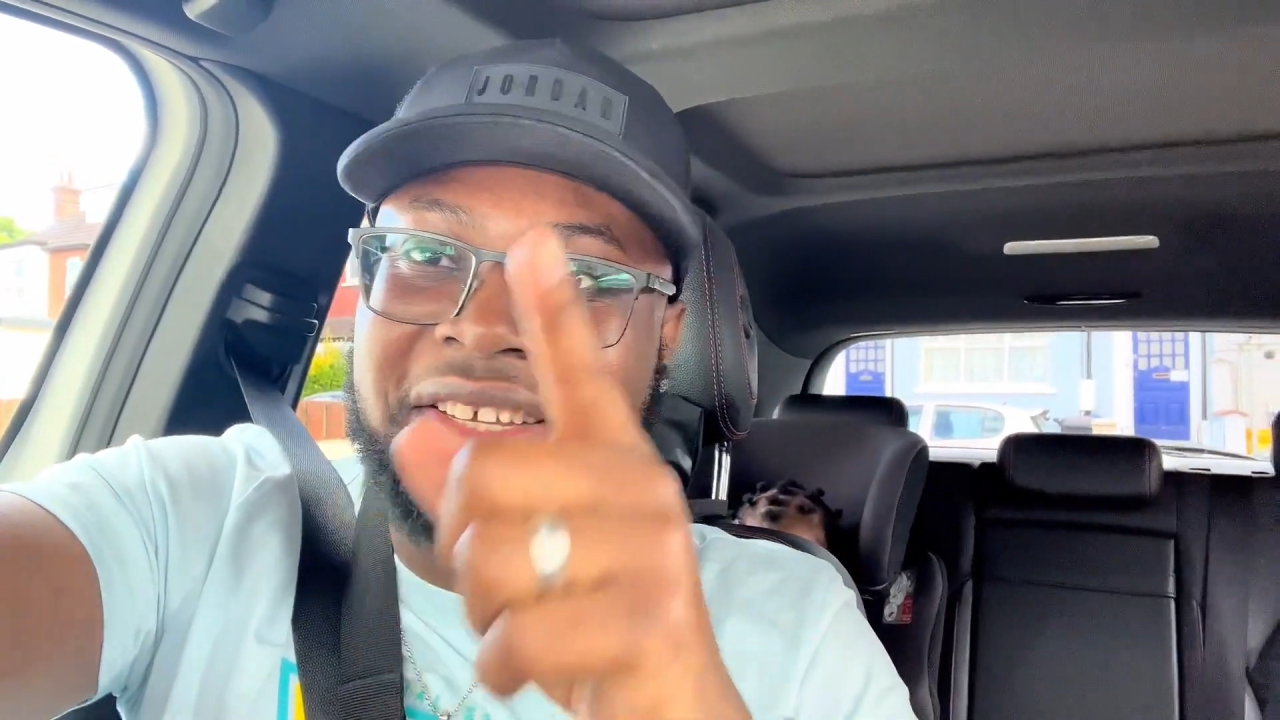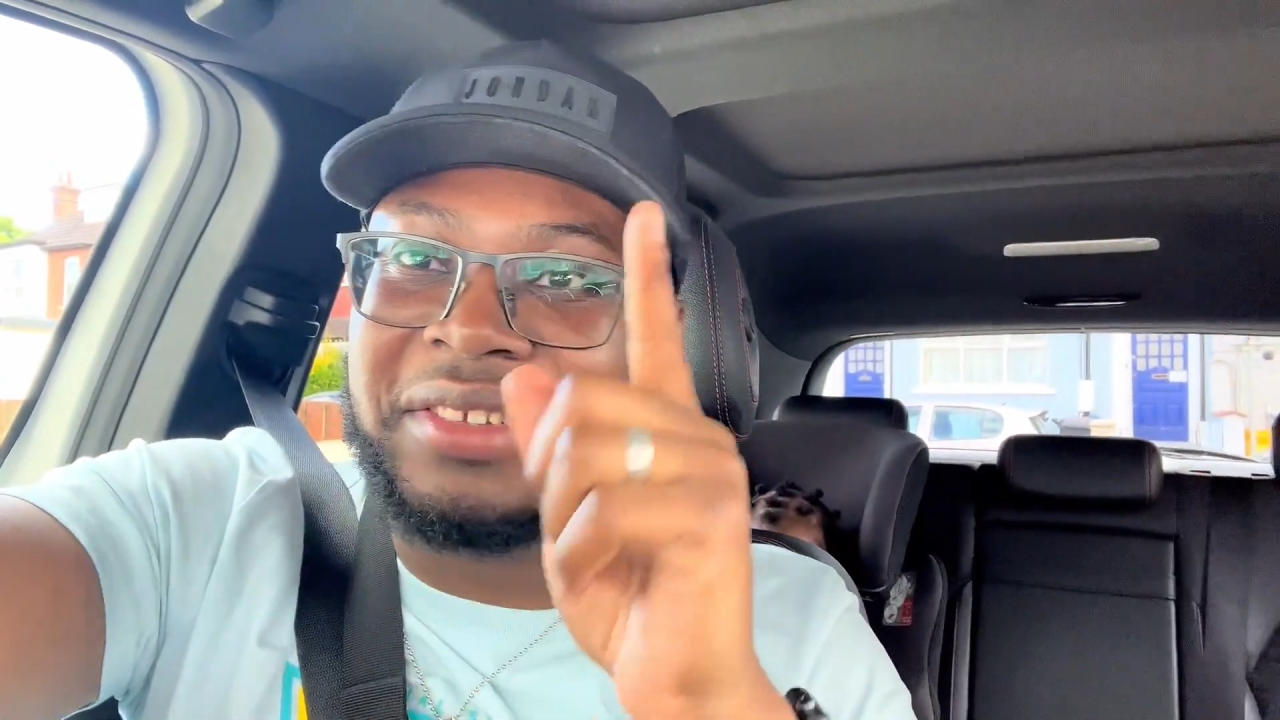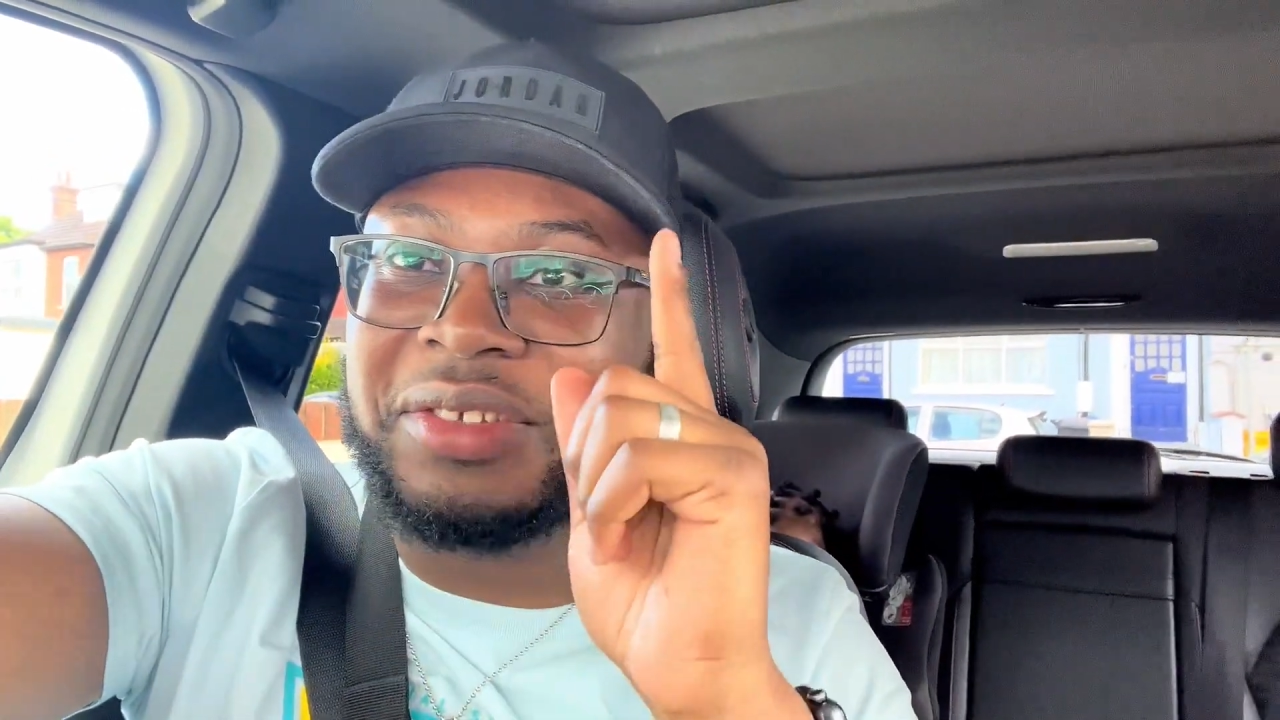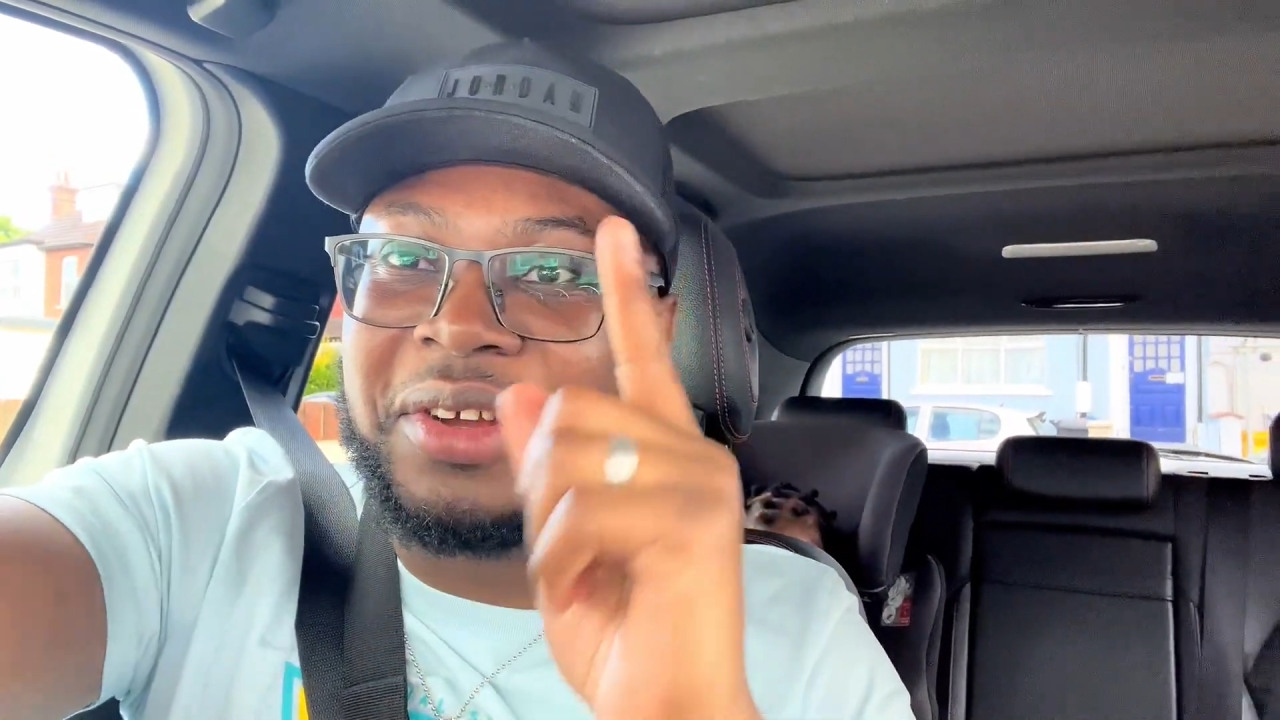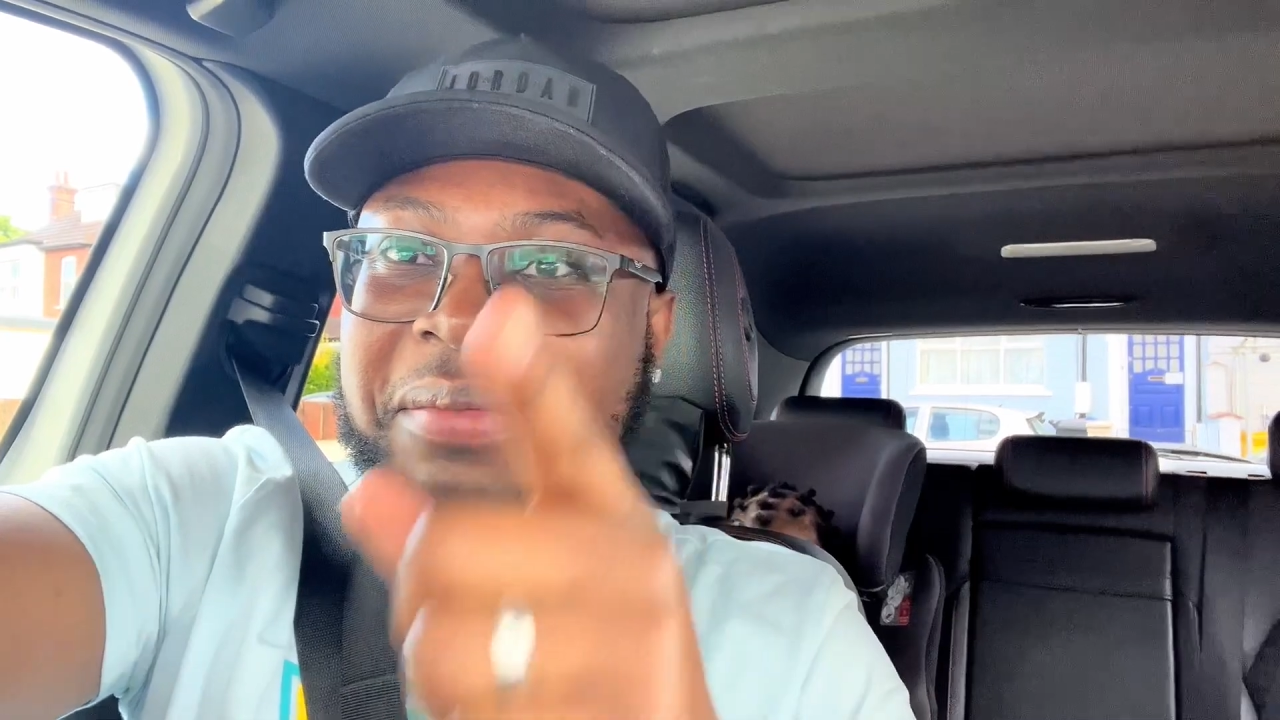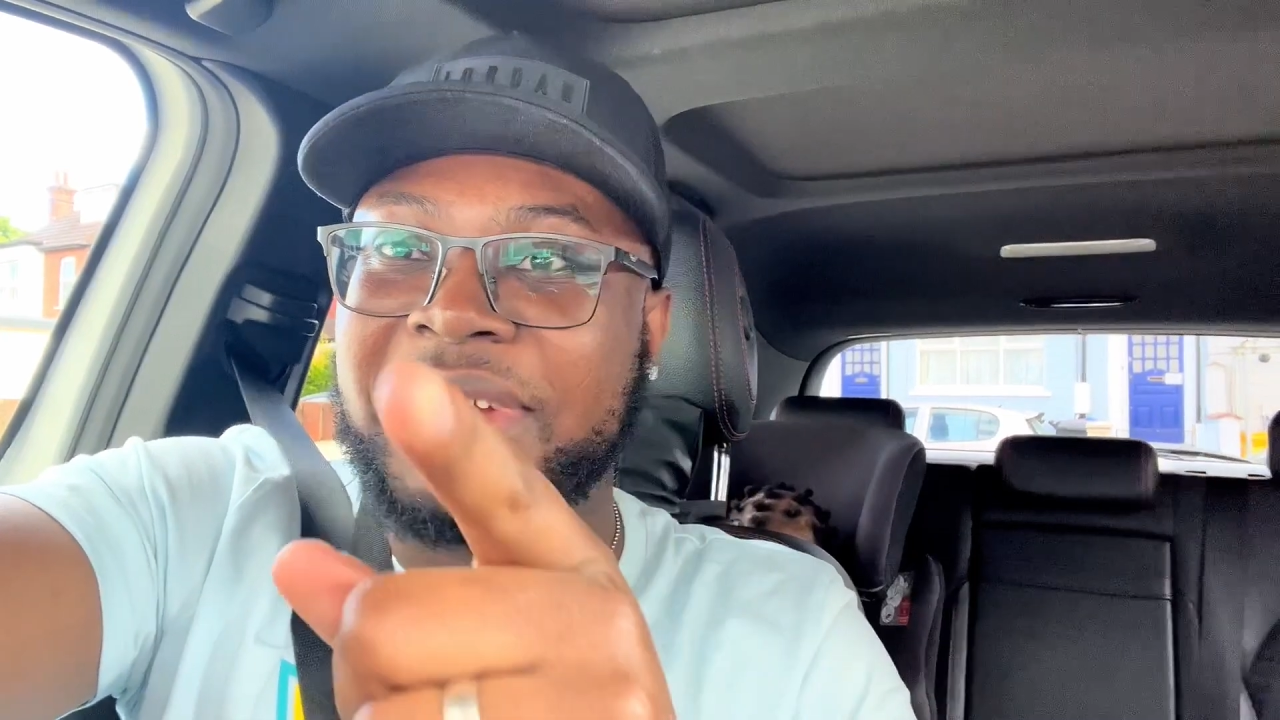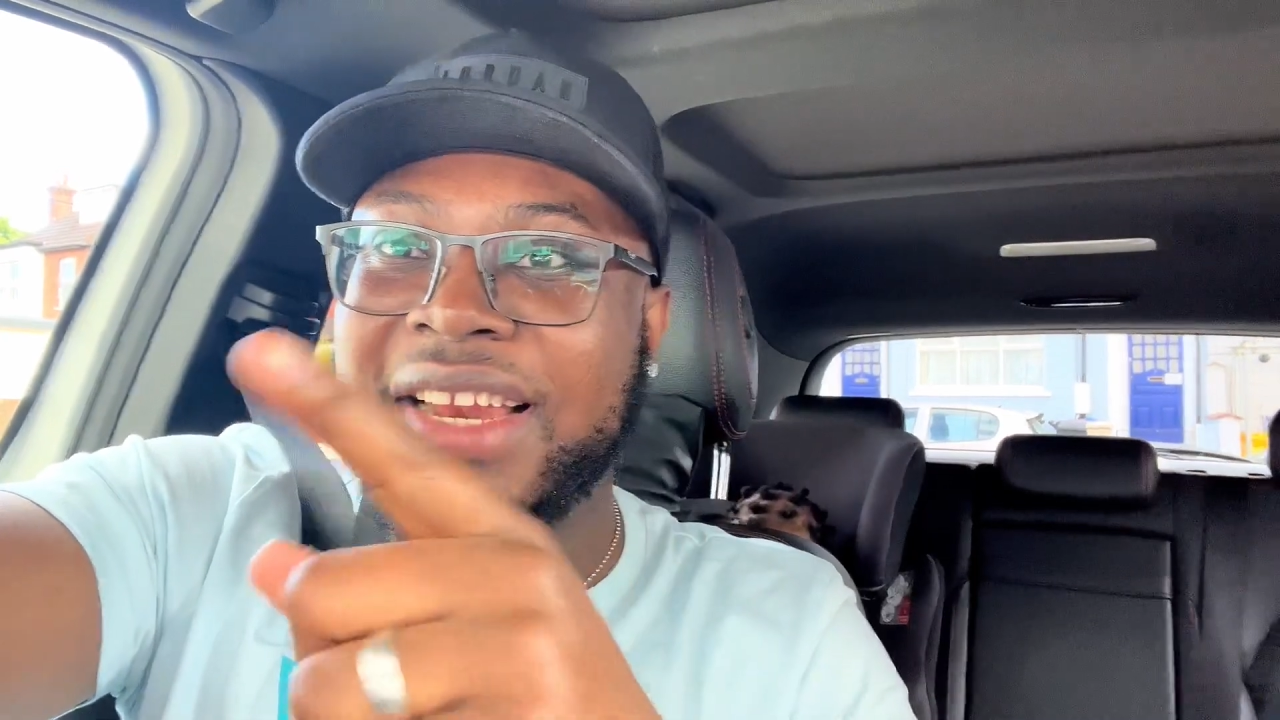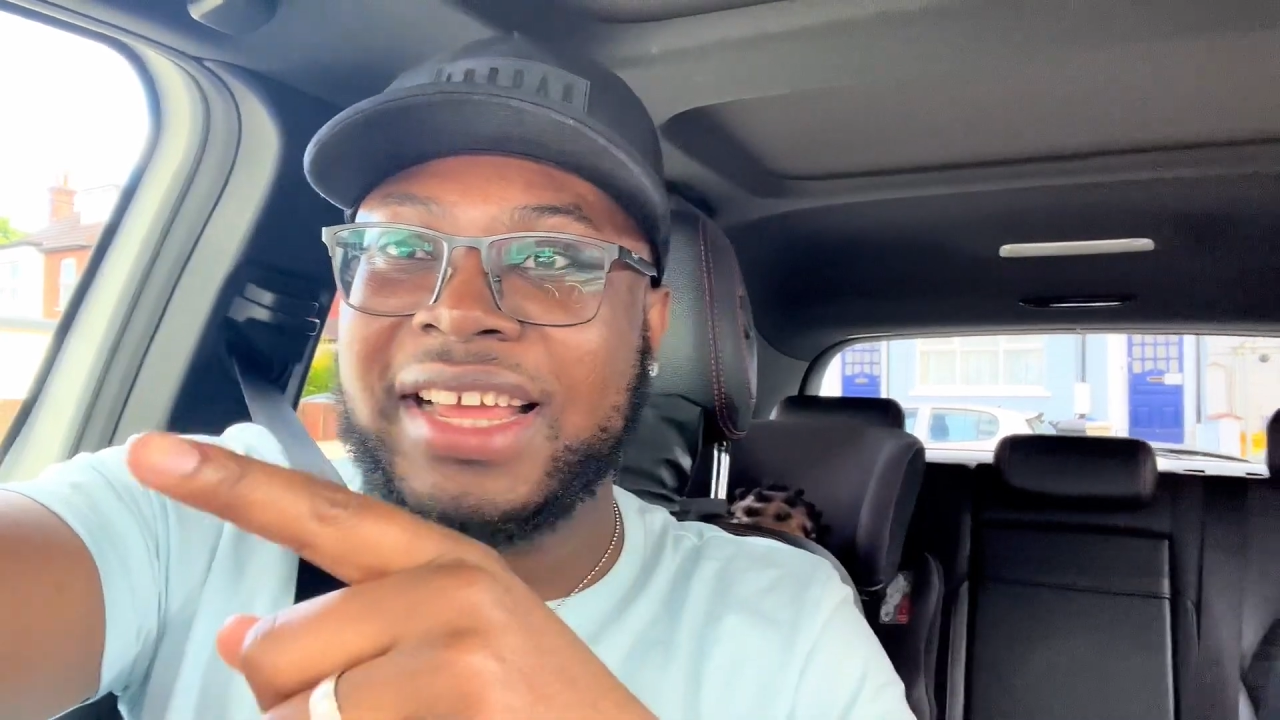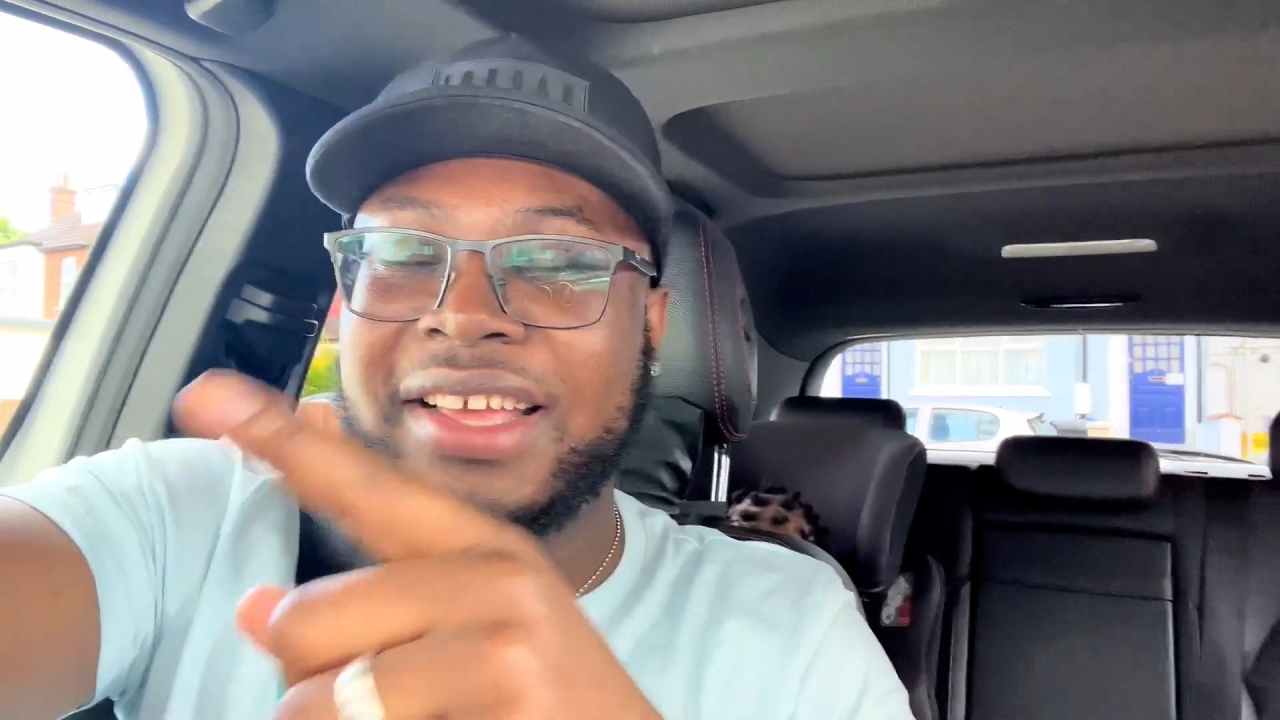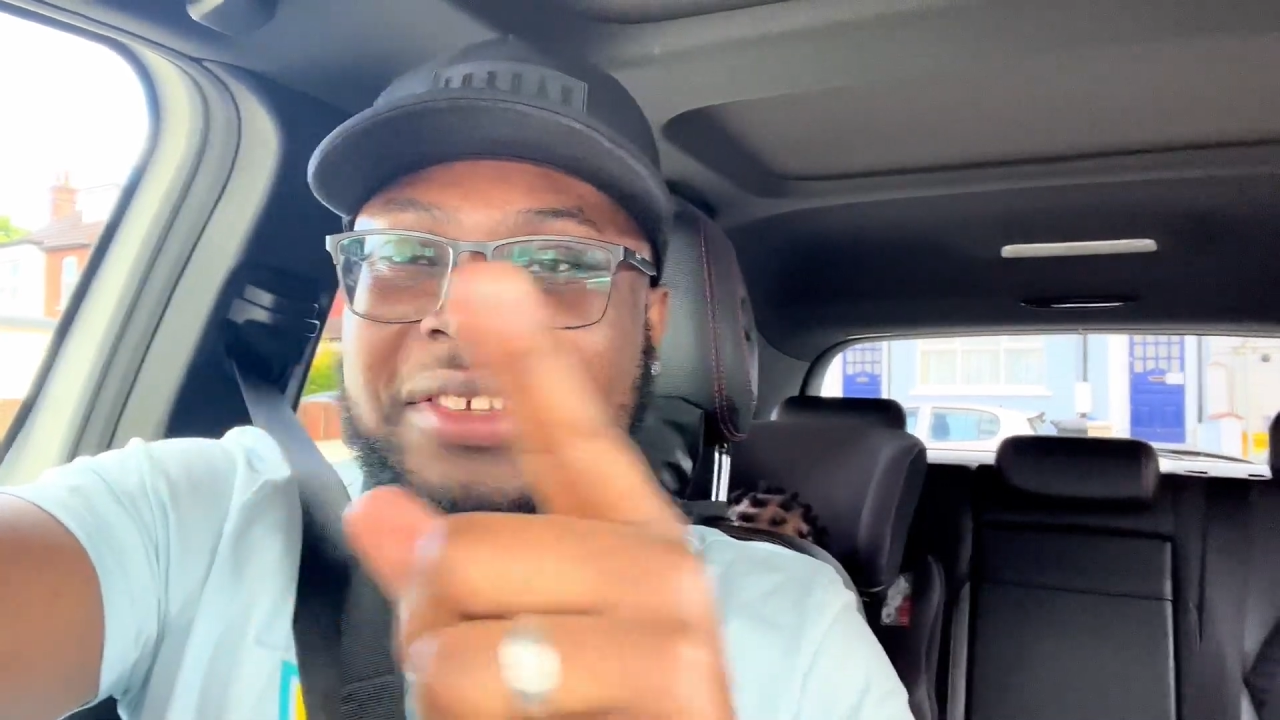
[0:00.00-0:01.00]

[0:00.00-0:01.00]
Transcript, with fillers: yeah to comment like